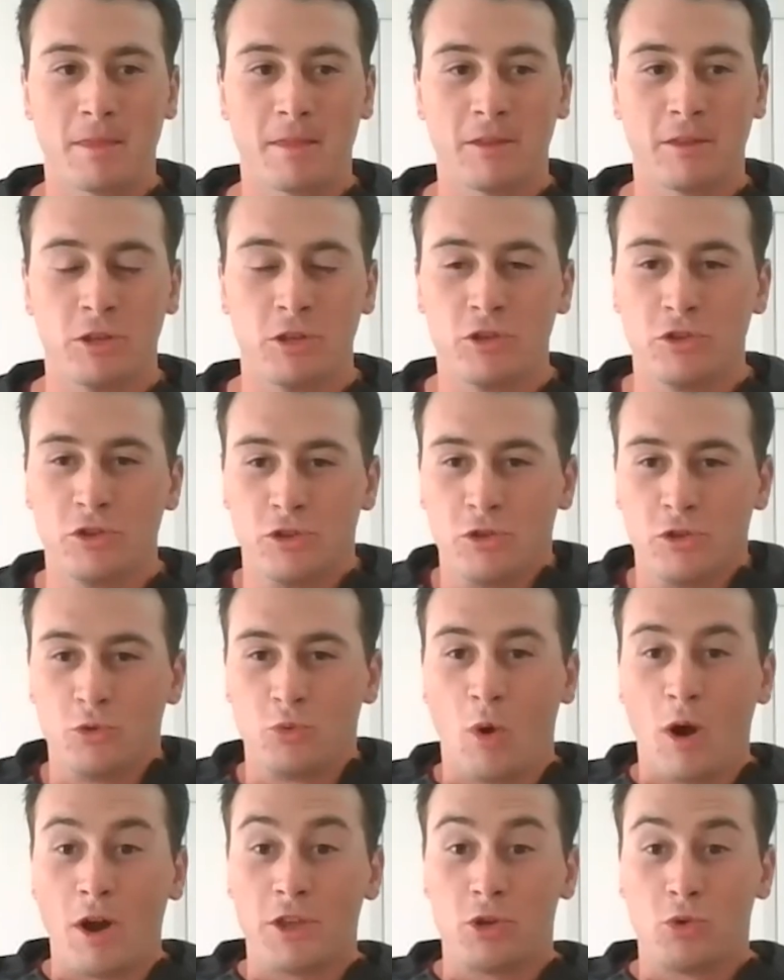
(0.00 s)
You
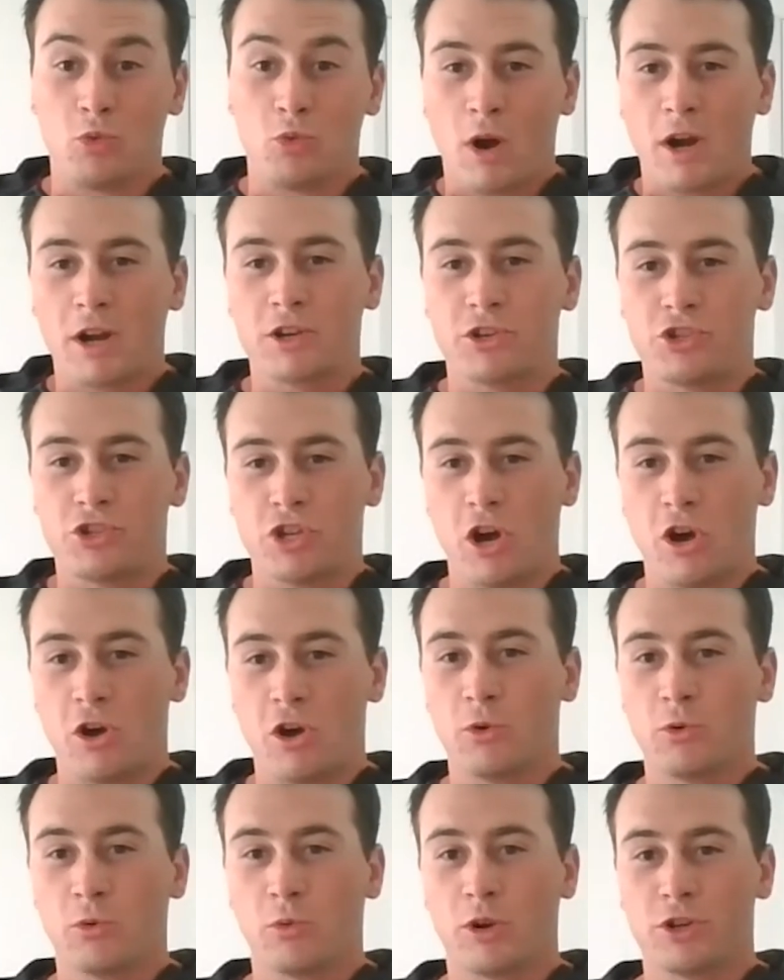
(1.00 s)
want to
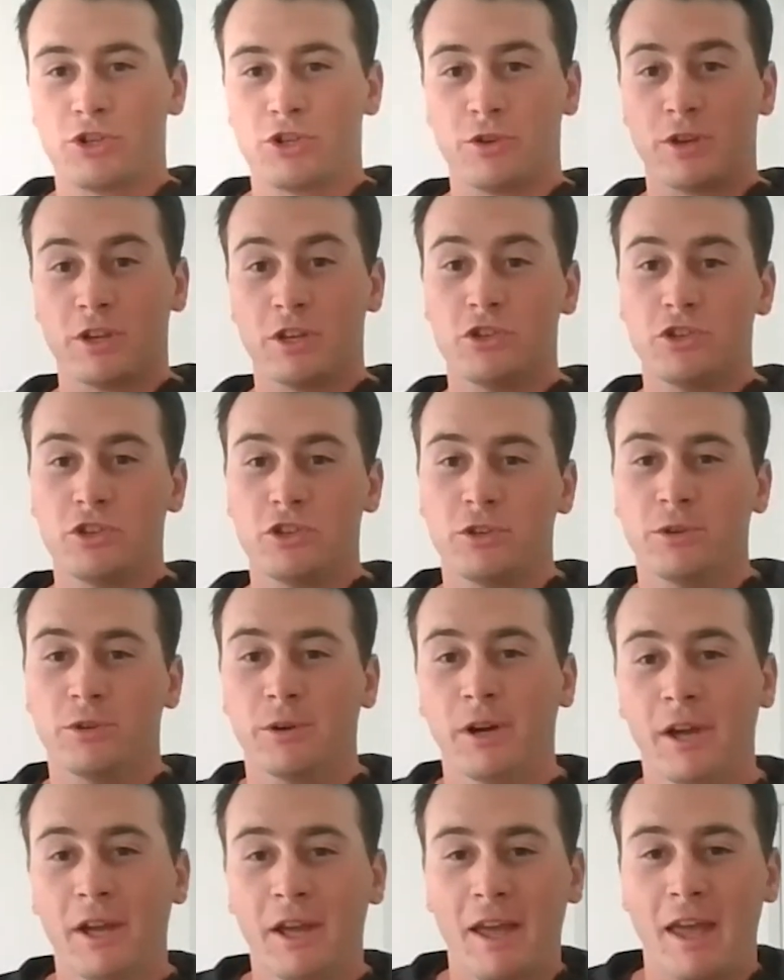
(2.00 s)
show what you can do,
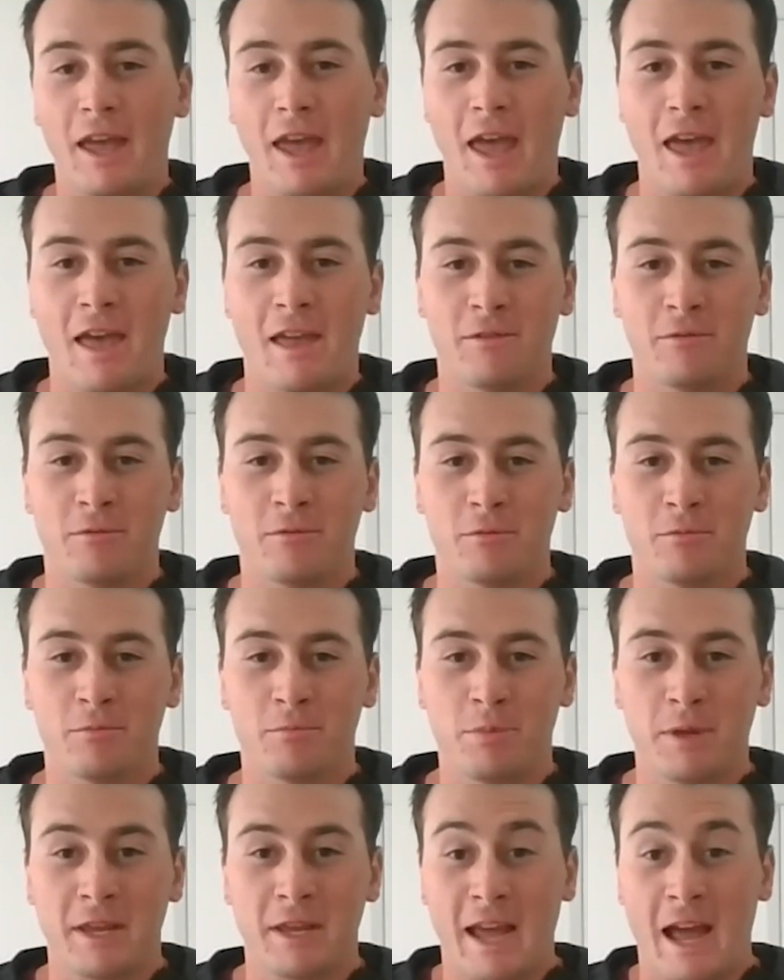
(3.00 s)
and
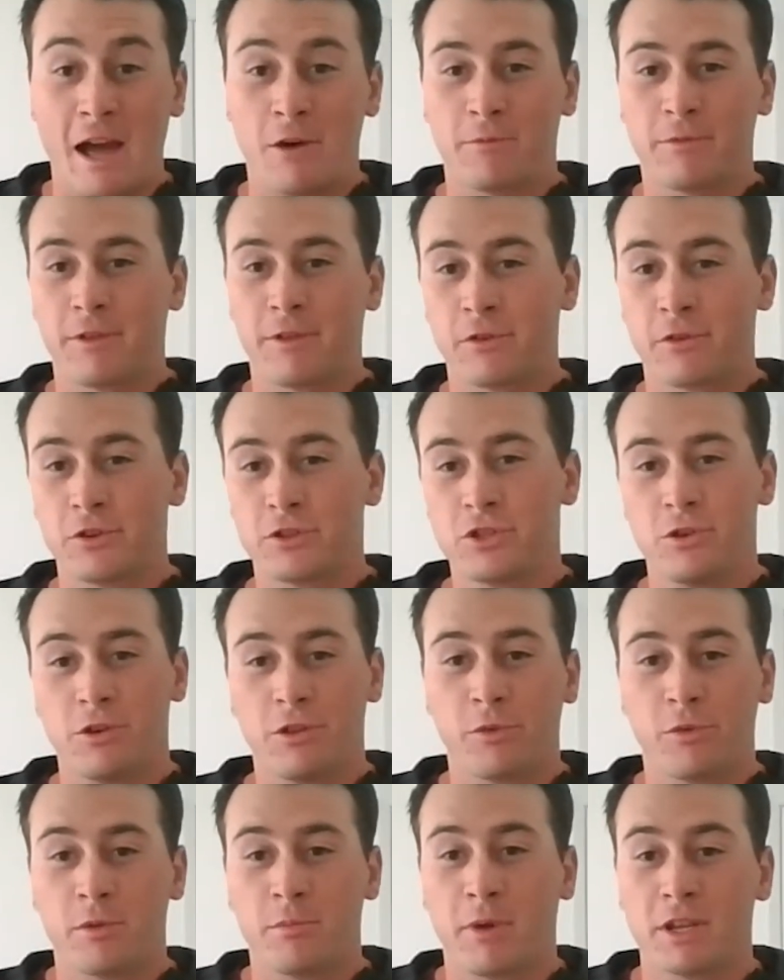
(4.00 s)
being out the first 2 to
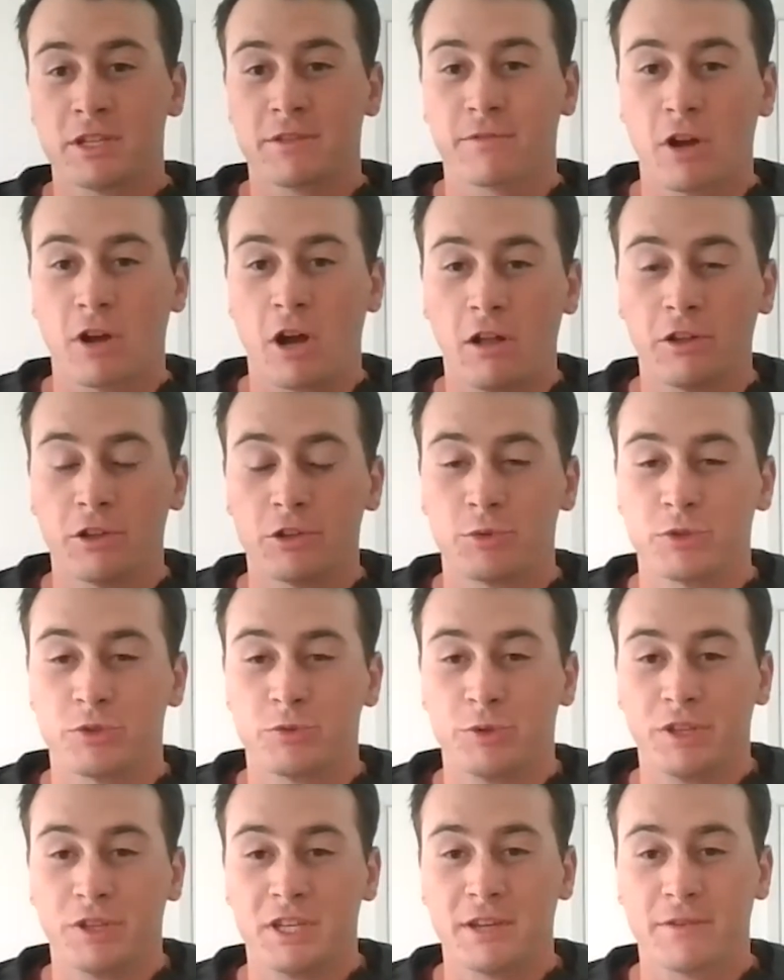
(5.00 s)
3 months of college was
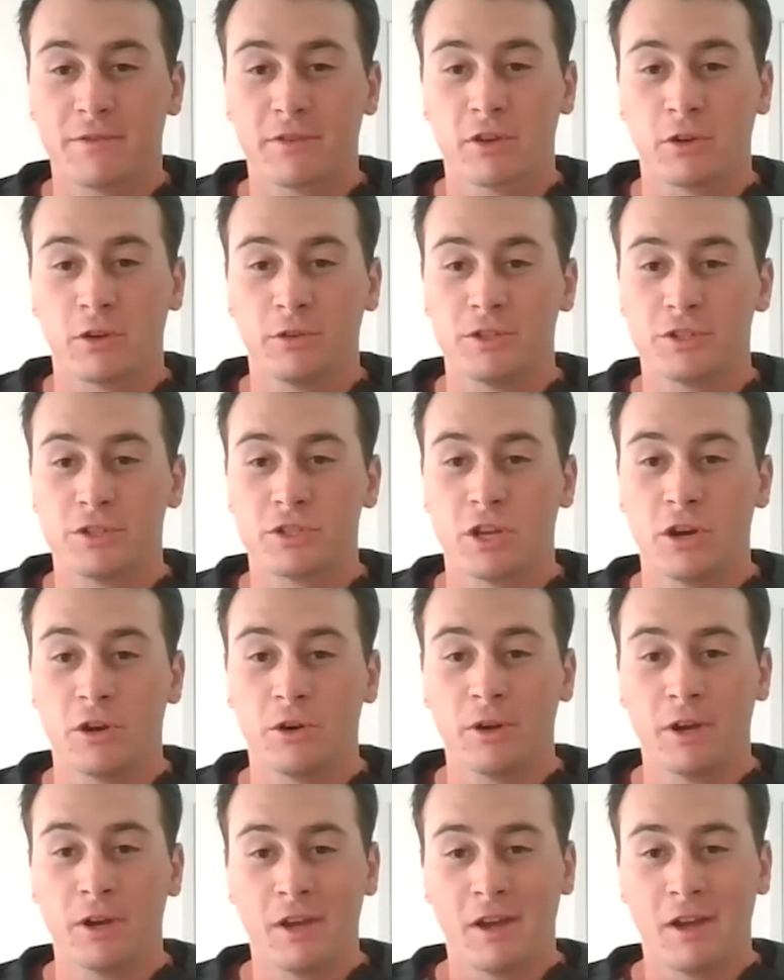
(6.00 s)
really difficult. And
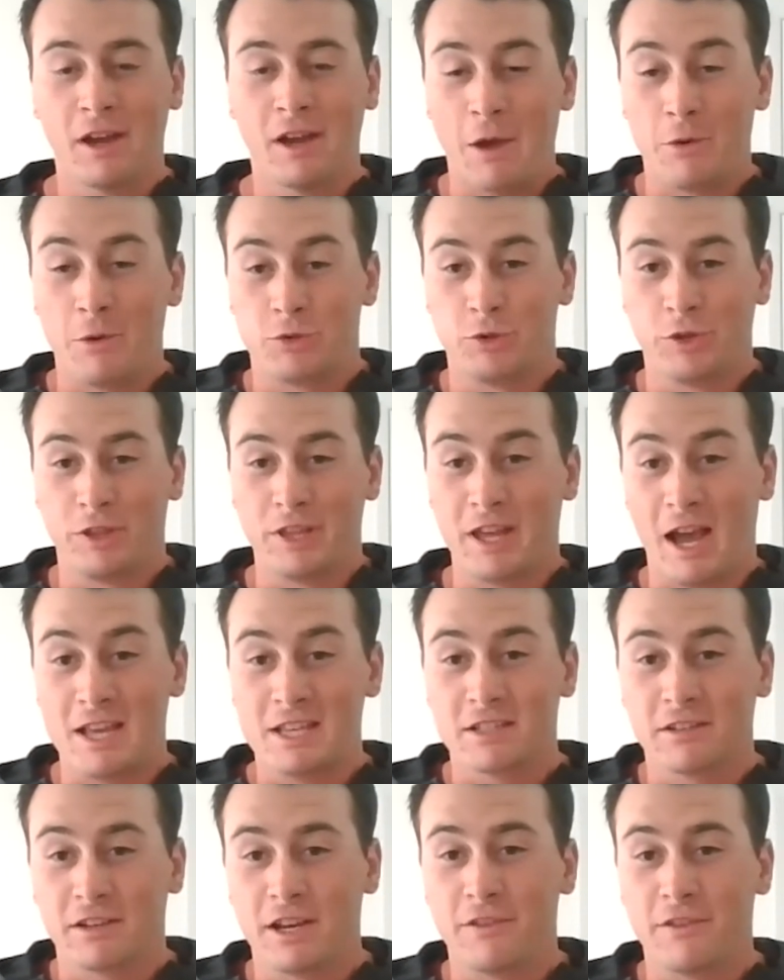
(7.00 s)
so I was really
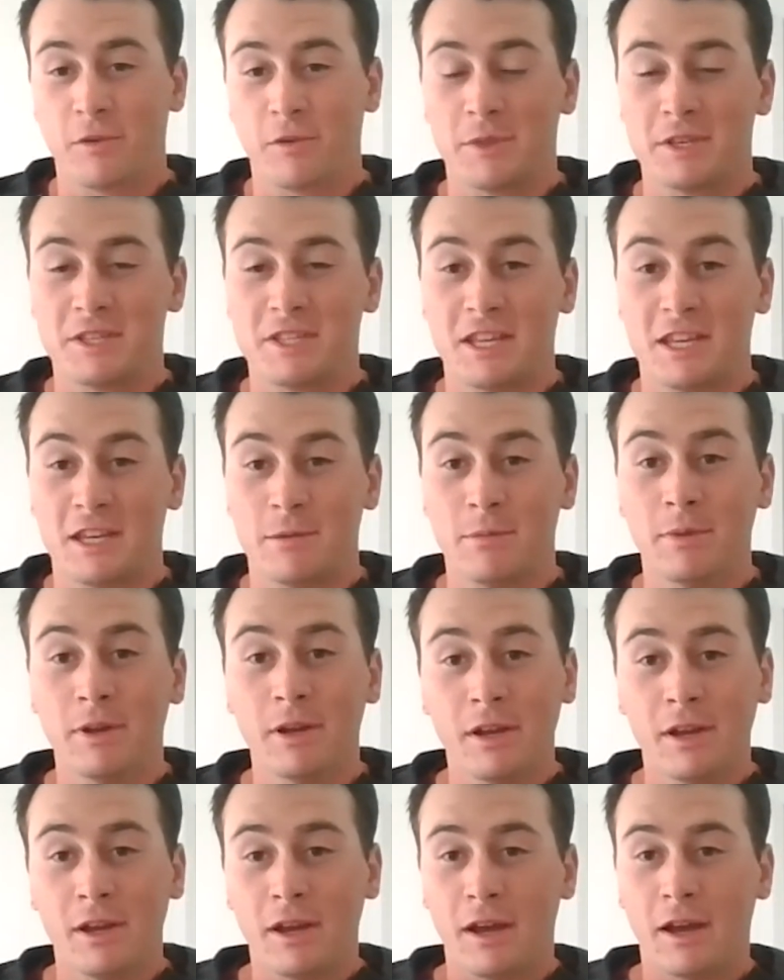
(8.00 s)
isolated from the team,
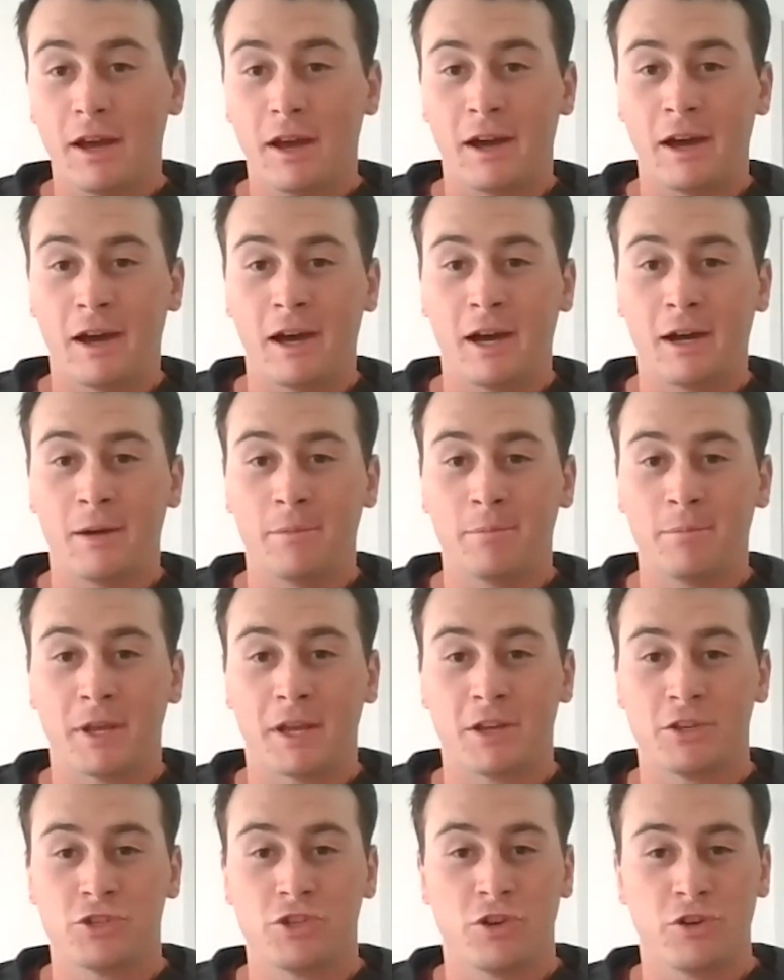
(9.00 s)

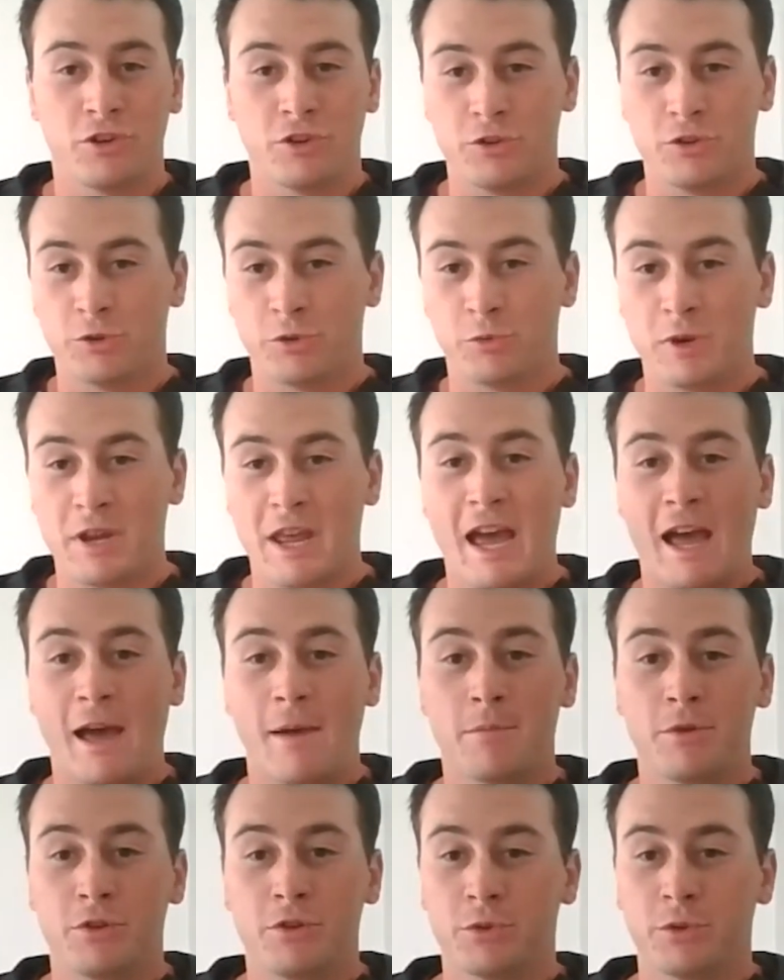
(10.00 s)
because you're doing rehab,
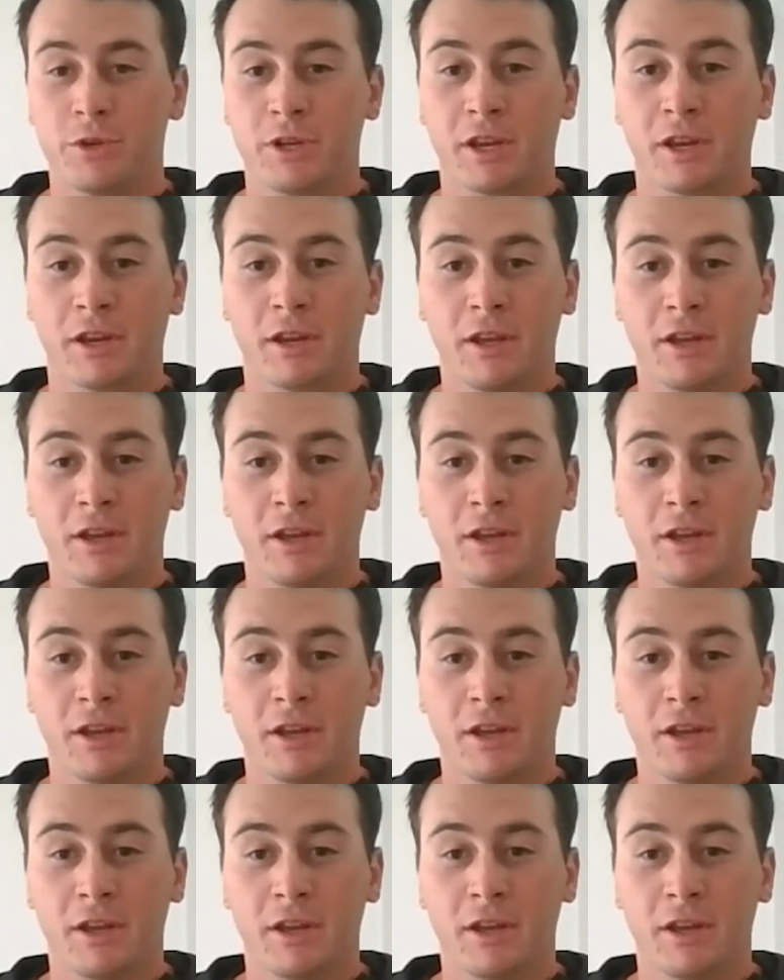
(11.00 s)
you